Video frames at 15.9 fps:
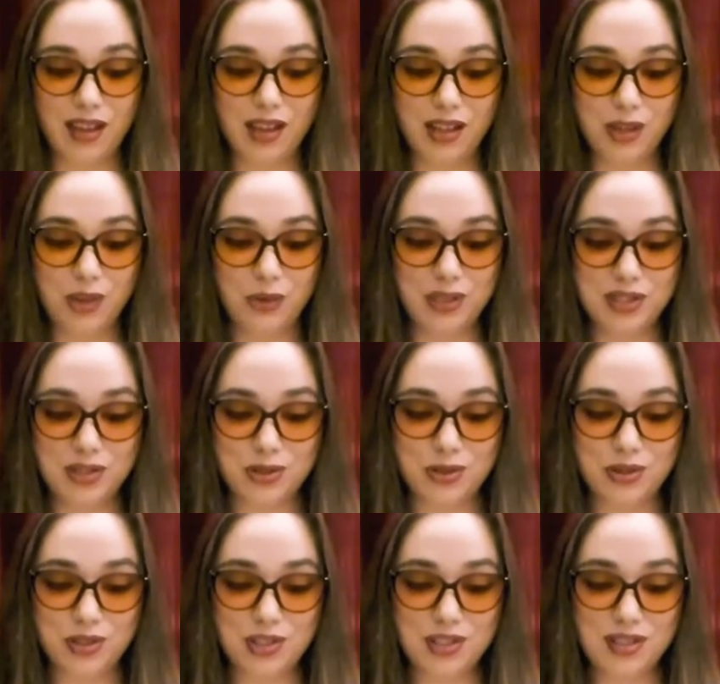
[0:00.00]
When
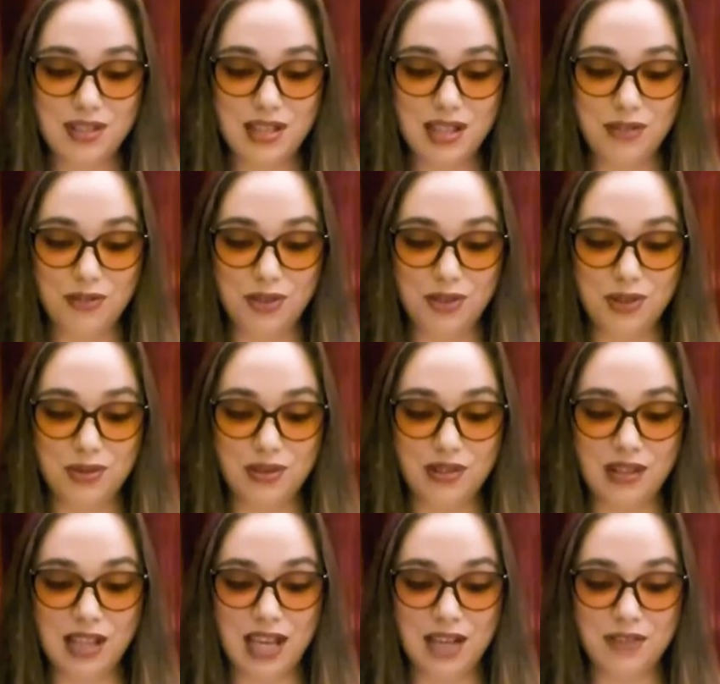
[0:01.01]
Scrooge's nephew
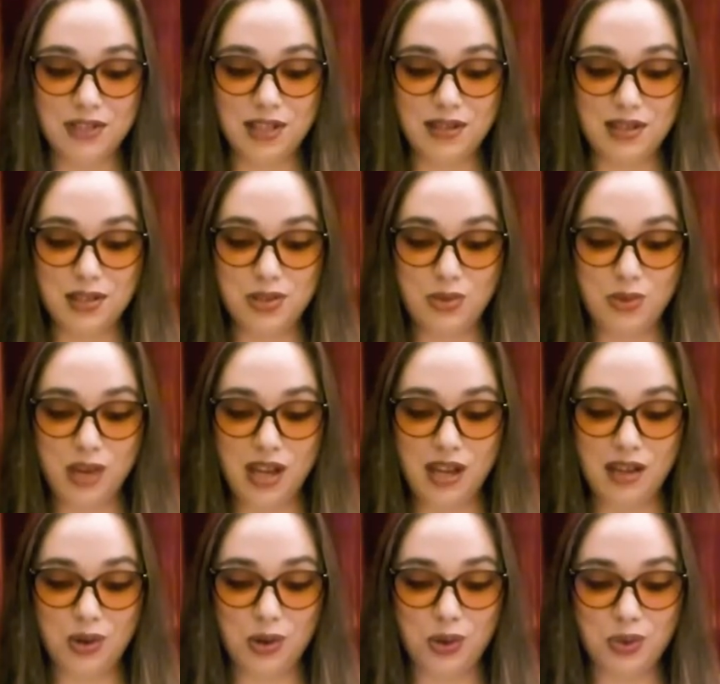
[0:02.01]
laughed in this
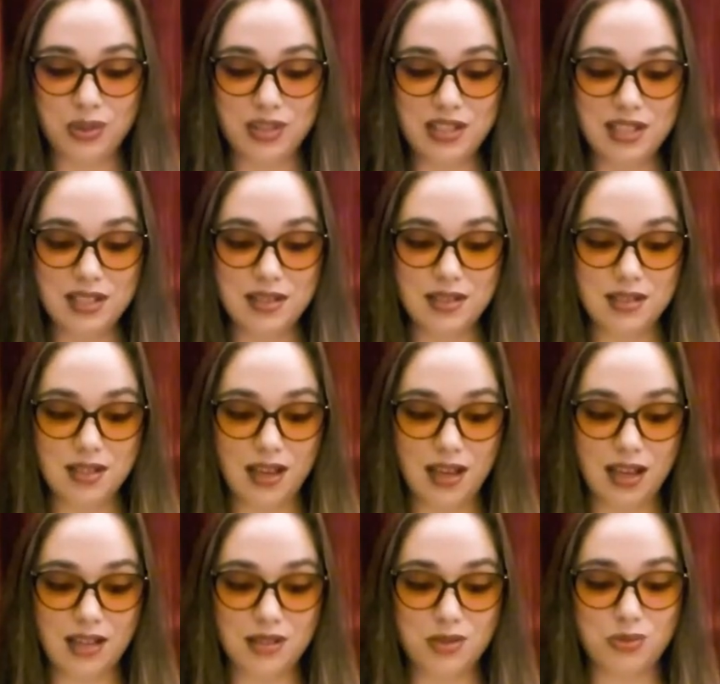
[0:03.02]
way, holding his
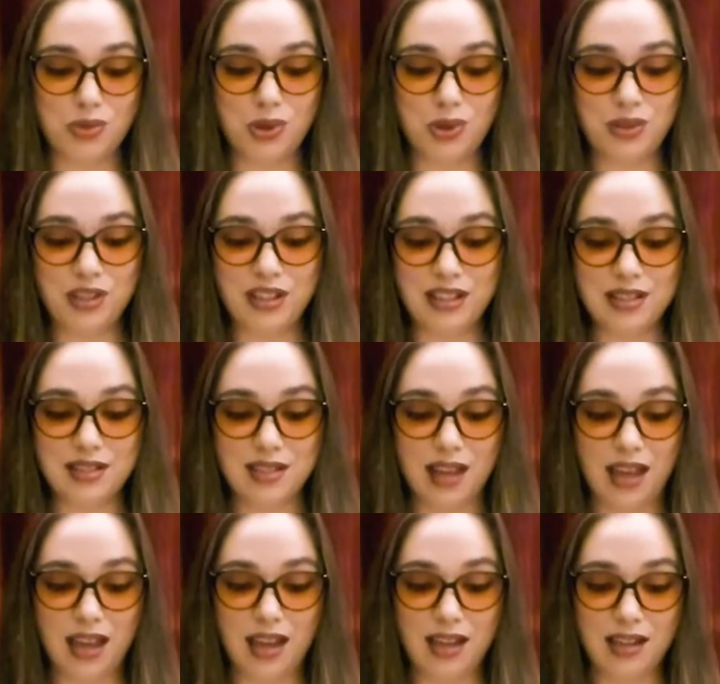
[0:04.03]
sides, rolling his
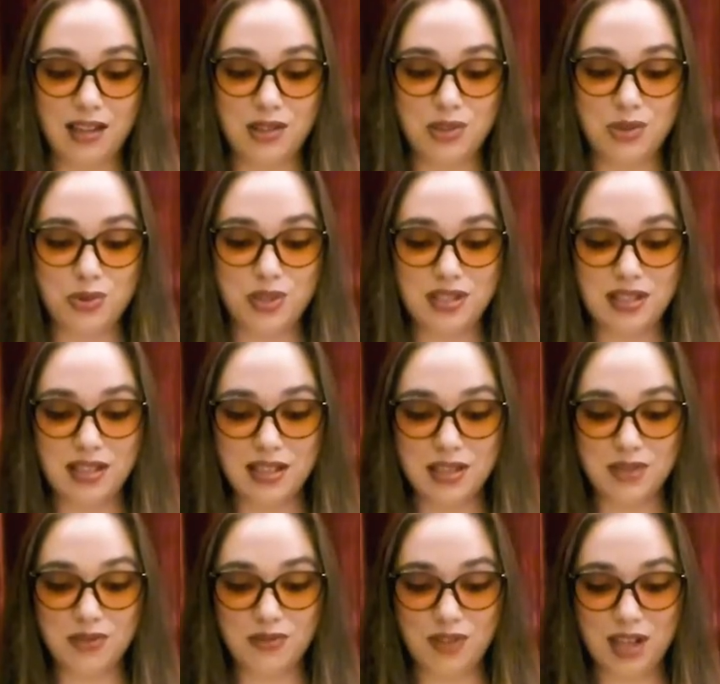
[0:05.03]
head, and twisting
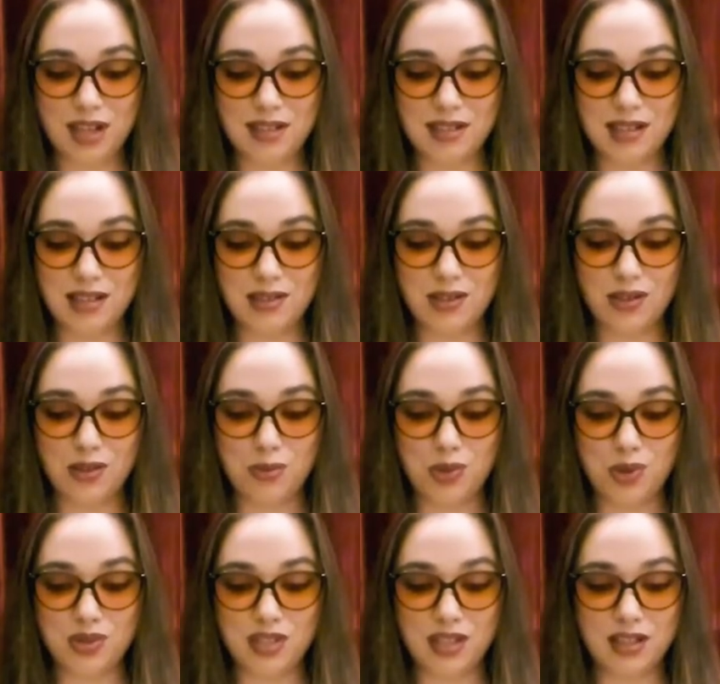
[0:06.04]
his face into the
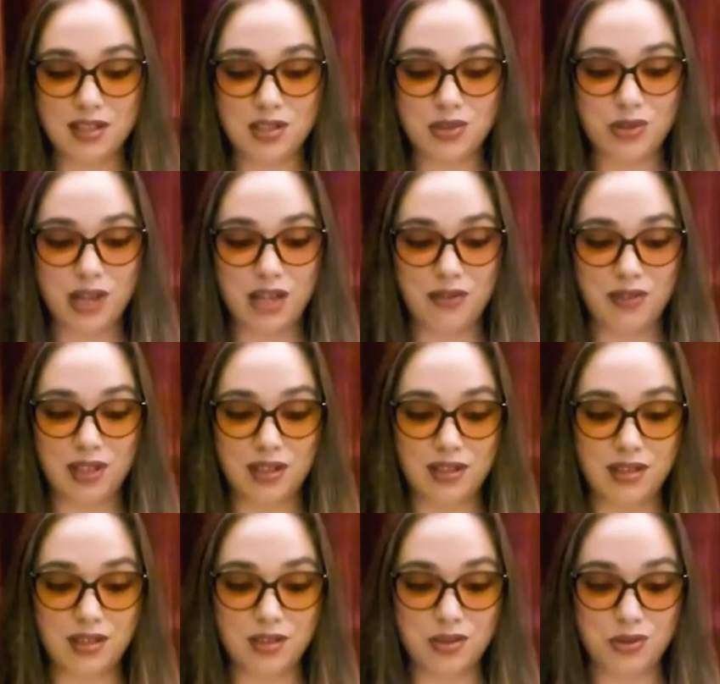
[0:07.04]
most
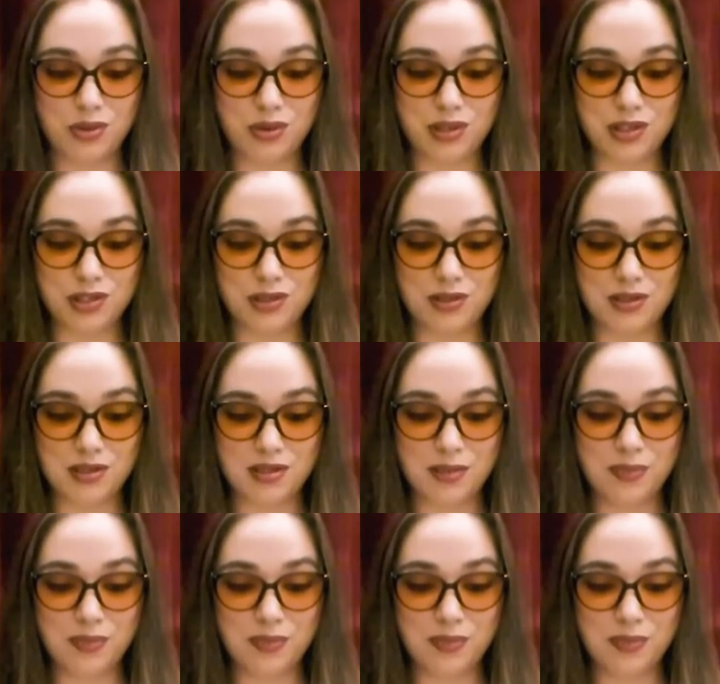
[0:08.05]
extravagant contortions,